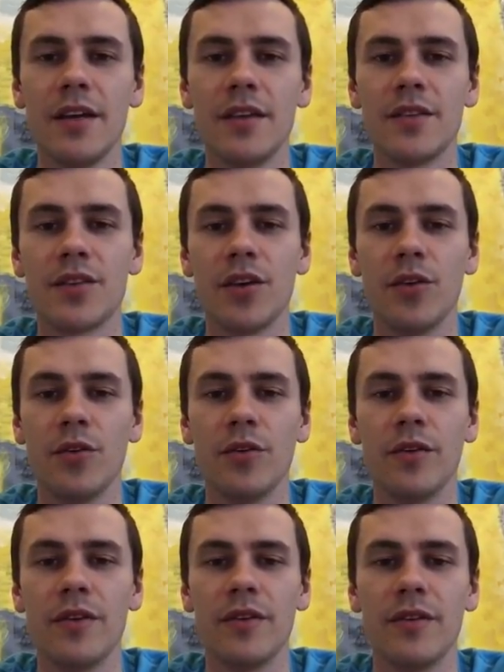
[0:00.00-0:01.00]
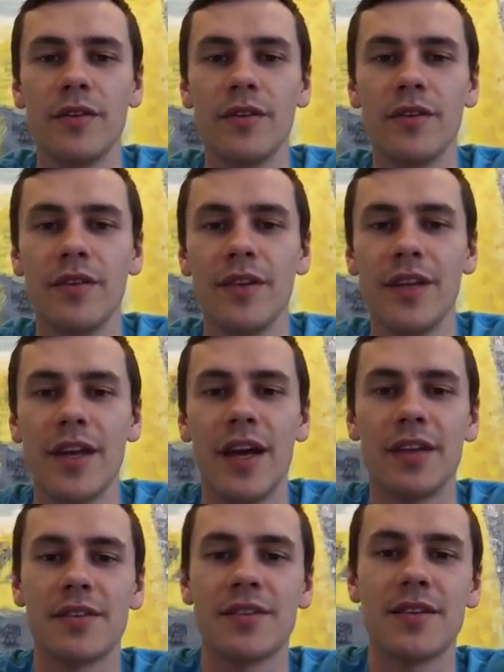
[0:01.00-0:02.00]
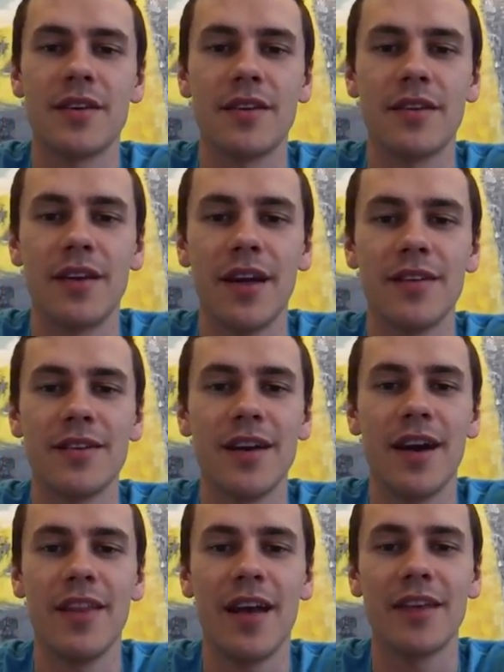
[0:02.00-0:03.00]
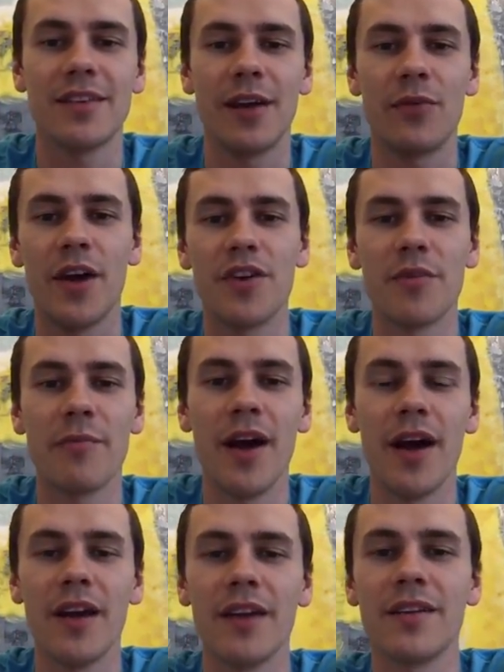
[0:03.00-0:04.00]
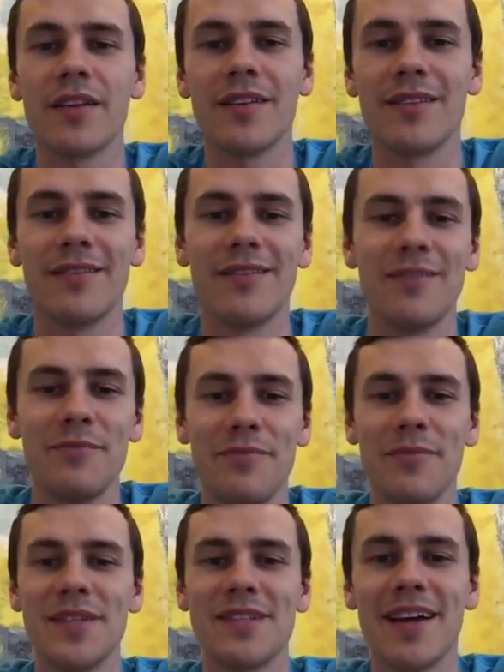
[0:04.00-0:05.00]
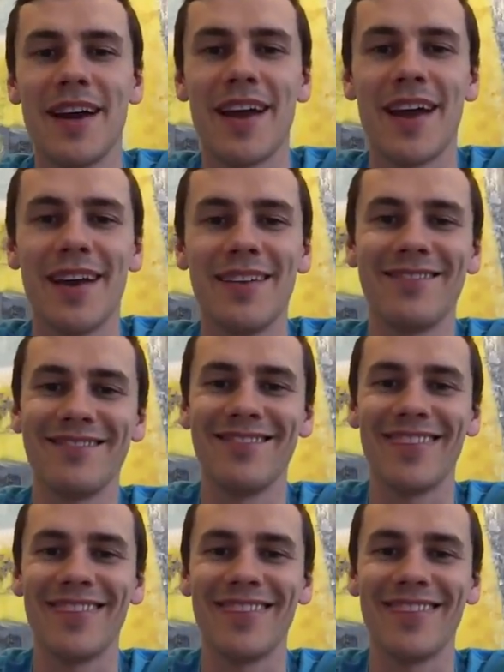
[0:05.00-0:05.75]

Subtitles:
So, yes, I saw that. I read your mind, Miss Diane.